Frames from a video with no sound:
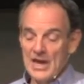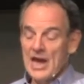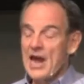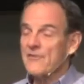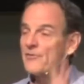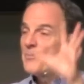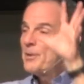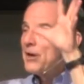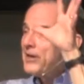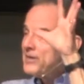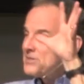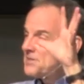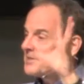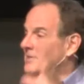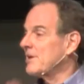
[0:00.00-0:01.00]
Everybody
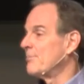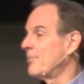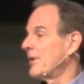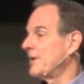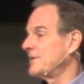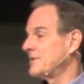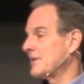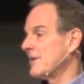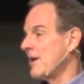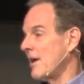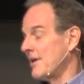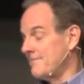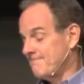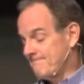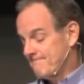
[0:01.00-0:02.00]
is somebody to God.